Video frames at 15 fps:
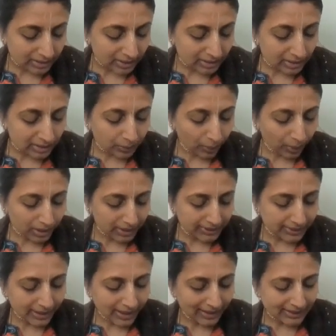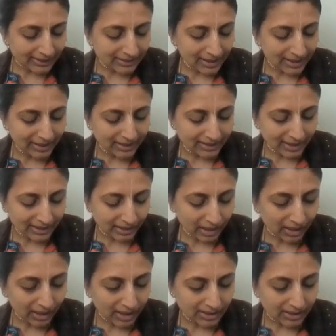this is what is the understanding that
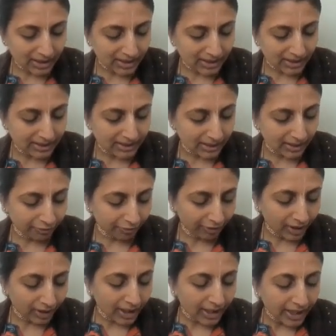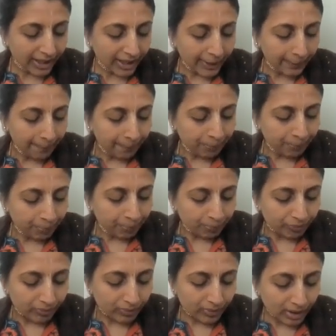our acharyas give.
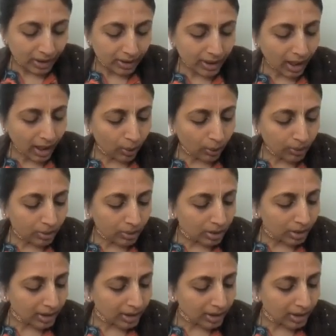Now,